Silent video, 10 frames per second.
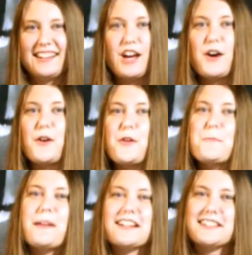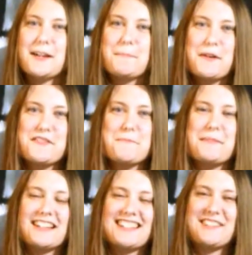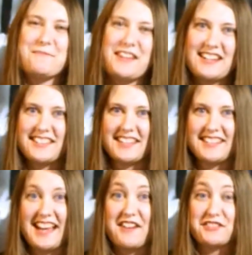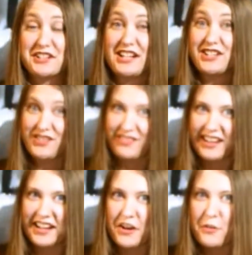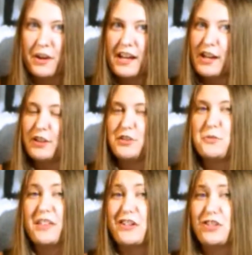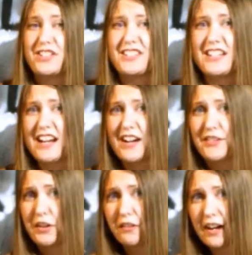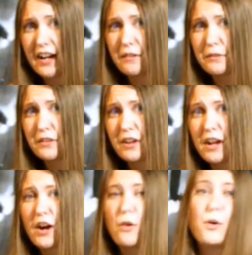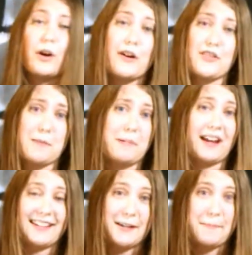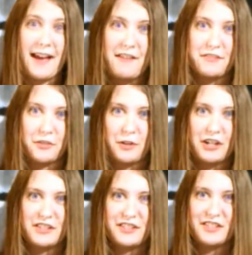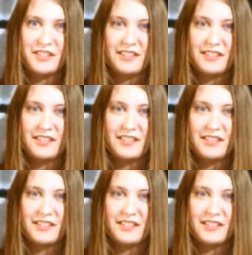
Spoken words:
Who picks up all the bits and pieces after each video? Do they just stay on the ground, or are they picked up afterwards?